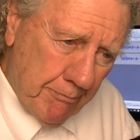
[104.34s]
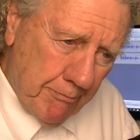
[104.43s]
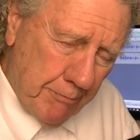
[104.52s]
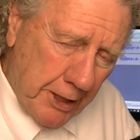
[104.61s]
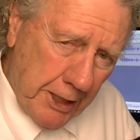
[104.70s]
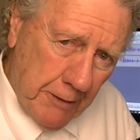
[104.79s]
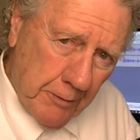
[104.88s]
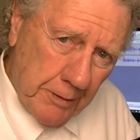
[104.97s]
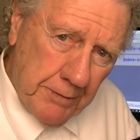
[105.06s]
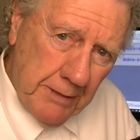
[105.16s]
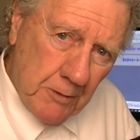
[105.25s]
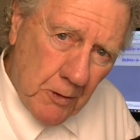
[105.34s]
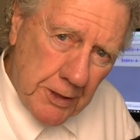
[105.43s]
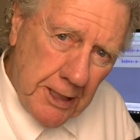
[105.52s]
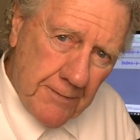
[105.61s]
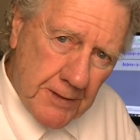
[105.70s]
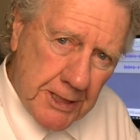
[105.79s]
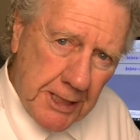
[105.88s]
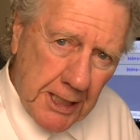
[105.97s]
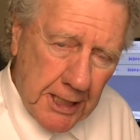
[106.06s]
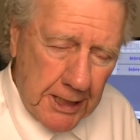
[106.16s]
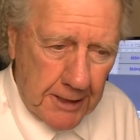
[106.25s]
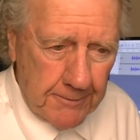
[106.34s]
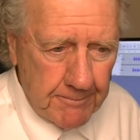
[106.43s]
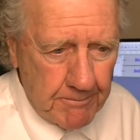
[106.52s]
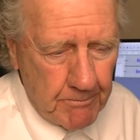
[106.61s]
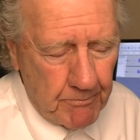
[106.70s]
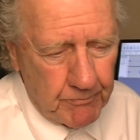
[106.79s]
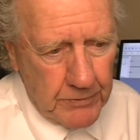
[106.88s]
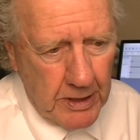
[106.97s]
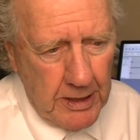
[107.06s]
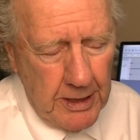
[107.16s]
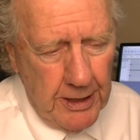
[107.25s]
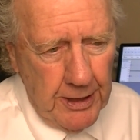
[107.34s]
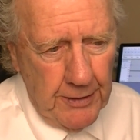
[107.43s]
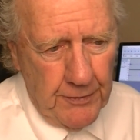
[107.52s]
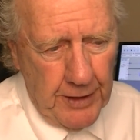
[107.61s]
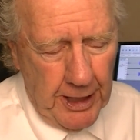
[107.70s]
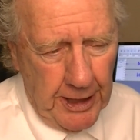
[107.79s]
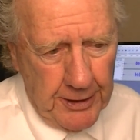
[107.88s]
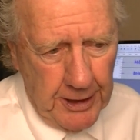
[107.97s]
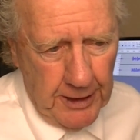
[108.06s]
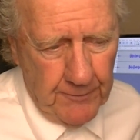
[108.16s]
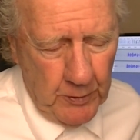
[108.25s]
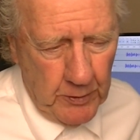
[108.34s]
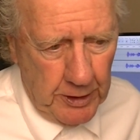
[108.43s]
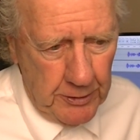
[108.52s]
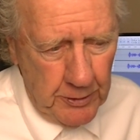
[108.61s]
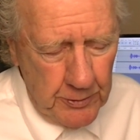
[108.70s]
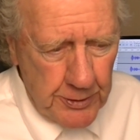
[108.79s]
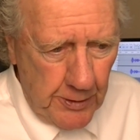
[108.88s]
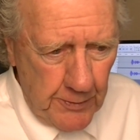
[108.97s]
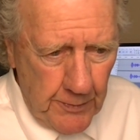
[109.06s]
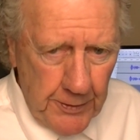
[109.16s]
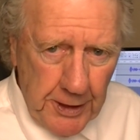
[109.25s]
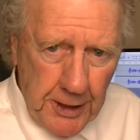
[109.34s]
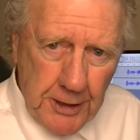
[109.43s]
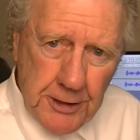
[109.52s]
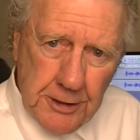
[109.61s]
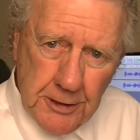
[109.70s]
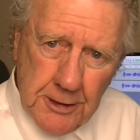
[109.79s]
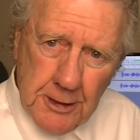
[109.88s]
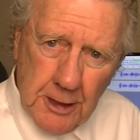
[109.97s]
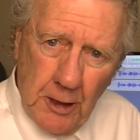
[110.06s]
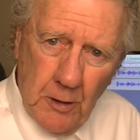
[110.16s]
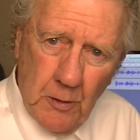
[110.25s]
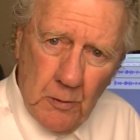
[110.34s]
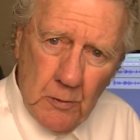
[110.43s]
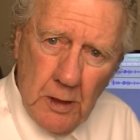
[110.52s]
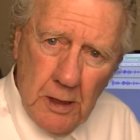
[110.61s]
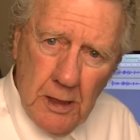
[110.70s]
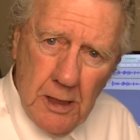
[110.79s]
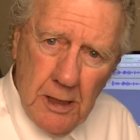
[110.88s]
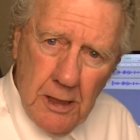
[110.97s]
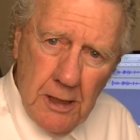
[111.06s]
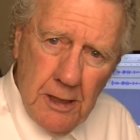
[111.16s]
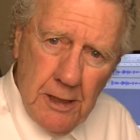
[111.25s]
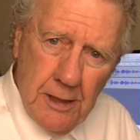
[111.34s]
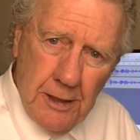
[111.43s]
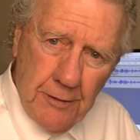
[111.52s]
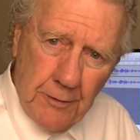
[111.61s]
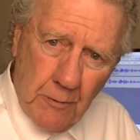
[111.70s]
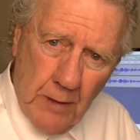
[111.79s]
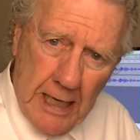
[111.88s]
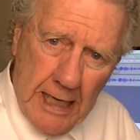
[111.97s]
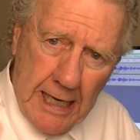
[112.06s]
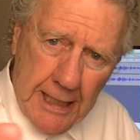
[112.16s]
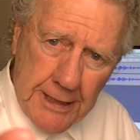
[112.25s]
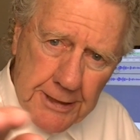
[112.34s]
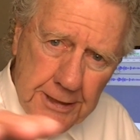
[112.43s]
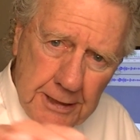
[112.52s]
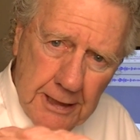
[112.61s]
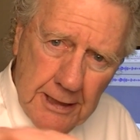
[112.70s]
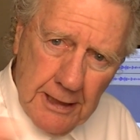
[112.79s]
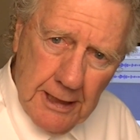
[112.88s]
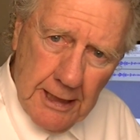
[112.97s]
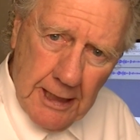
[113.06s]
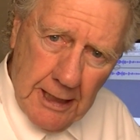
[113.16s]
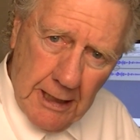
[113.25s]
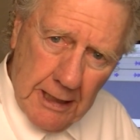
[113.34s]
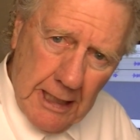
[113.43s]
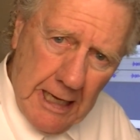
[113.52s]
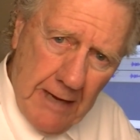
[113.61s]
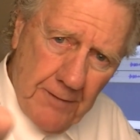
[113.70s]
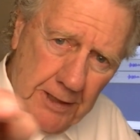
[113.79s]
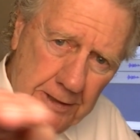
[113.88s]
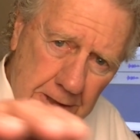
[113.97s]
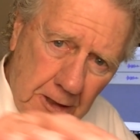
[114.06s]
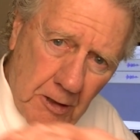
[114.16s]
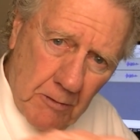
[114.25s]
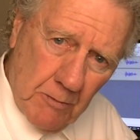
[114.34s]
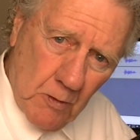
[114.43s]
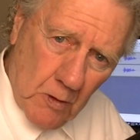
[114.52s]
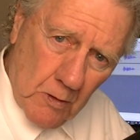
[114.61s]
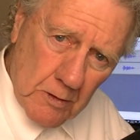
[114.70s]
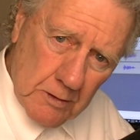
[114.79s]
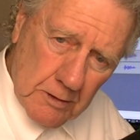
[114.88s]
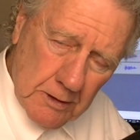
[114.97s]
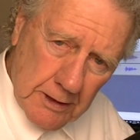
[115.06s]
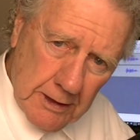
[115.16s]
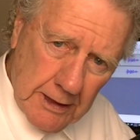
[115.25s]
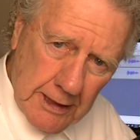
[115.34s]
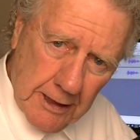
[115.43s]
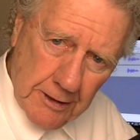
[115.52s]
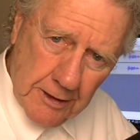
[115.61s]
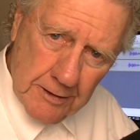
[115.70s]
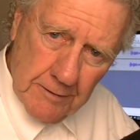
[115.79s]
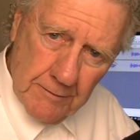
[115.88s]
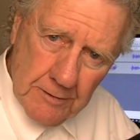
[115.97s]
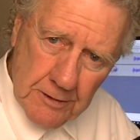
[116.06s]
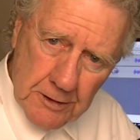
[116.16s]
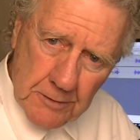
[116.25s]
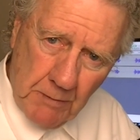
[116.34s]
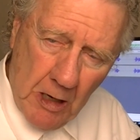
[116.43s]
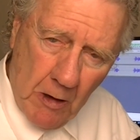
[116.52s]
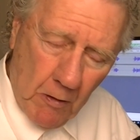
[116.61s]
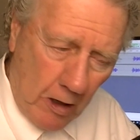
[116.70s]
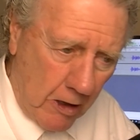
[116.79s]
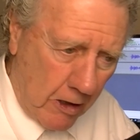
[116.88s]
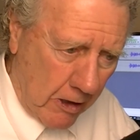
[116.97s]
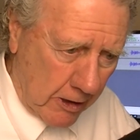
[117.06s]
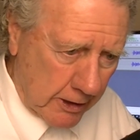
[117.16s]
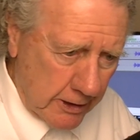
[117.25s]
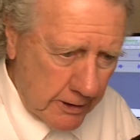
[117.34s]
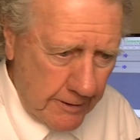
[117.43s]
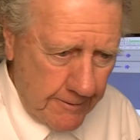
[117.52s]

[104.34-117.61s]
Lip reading: But it would be more devastating than if you can do certain things to slow the rise and have it to go more in a small arc.